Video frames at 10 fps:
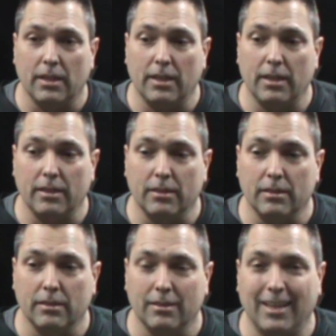And
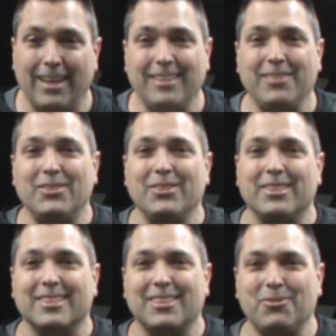I hate to even do
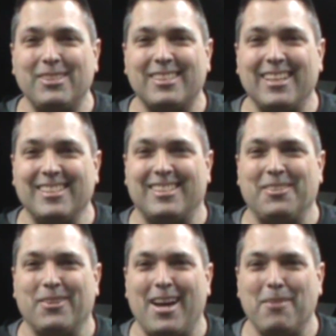this. Let's reset it and
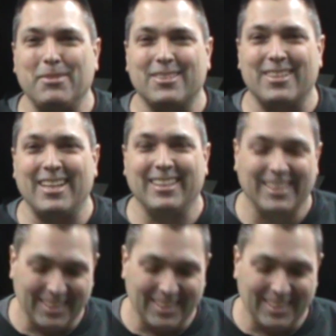see what happens, right?